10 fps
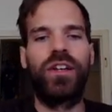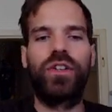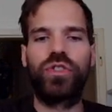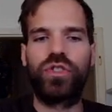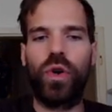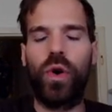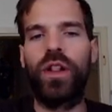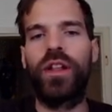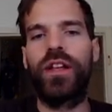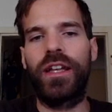
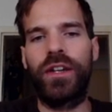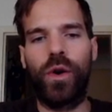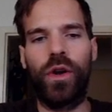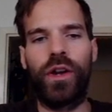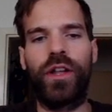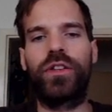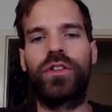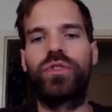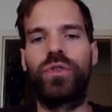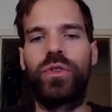sol in order
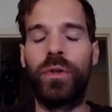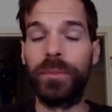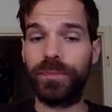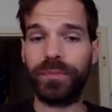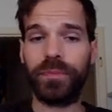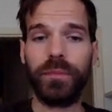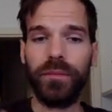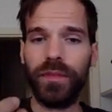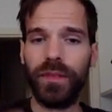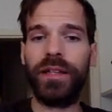to
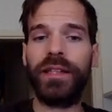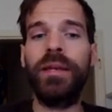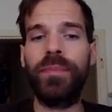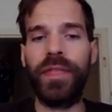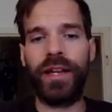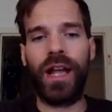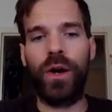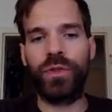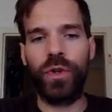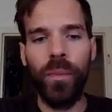keep that
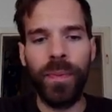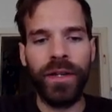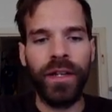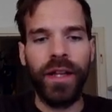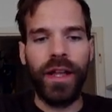account open.